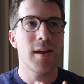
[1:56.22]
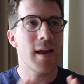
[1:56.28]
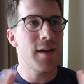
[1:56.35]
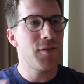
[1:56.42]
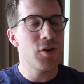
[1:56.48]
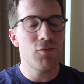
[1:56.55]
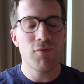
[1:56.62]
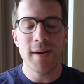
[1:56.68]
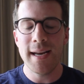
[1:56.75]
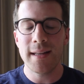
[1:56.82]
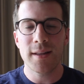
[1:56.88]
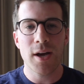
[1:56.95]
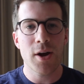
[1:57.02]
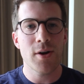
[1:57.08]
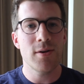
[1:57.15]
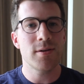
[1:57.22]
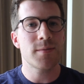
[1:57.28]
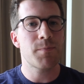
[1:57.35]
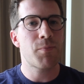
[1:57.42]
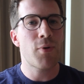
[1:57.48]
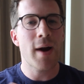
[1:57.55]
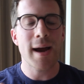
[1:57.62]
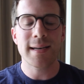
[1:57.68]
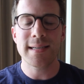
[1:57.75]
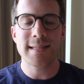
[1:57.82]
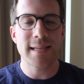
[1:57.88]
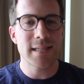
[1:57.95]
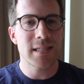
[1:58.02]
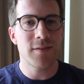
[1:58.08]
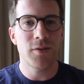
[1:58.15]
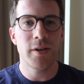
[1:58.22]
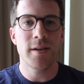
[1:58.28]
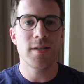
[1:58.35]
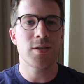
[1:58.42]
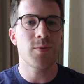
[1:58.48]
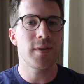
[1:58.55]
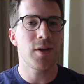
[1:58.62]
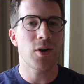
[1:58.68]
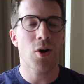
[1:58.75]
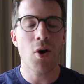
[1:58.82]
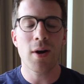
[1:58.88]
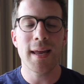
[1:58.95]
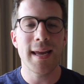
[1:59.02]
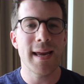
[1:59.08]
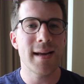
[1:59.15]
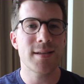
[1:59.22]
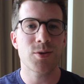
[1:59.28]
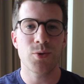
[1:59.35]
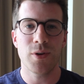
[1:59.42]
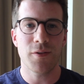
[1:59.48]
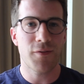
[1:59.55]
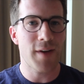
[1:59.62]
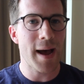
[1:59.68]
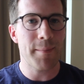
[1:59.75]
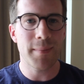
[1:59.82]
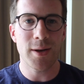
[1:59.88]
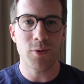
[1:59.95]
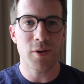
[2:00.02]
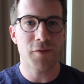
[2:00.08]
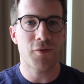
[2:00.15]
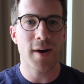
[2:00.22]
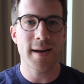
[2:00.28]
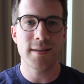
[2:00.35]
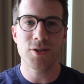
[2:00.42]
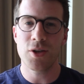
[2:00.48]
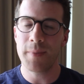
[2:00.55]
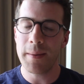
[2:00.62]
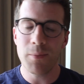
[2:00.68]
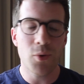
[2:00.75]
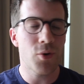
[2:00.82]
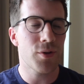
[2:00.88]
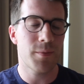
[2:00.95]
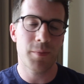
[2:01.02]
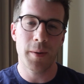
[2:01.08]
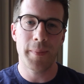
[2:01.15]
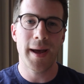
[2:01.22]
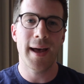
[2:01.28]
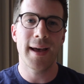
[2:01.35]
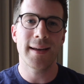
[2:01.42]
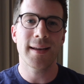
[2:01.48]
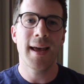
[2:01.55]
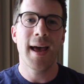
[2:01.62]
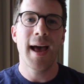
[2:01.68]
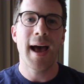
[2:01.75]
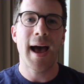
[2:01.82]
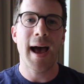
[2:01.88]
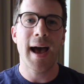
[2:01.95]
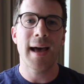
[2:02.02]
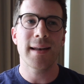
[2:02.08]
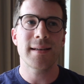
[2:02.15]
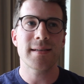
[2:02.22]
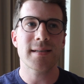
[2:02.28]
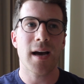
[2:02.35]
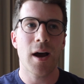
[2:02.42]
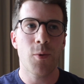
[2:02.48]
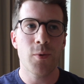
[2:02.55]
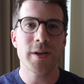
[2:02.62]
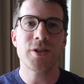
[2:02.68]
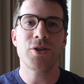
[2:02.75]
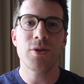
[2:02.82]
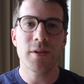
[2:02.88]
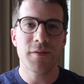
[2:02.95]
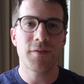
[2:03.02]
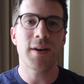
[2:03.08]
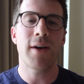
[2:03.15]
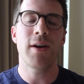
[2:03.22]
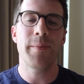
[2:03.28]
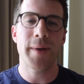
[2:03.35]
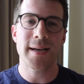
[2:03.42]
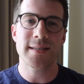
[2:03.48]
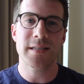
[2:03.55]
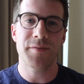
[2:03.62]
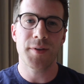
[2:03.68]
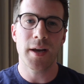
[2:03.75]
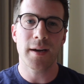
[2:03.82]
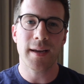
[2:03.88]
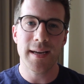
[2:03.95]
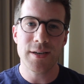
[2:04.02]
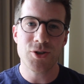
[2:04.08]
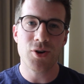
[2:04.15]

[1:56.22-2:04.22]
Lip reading: If you read those, practice interviews with your colleagues or your family or your friends, you'll be more than prepared. And I wish you the very best of luck in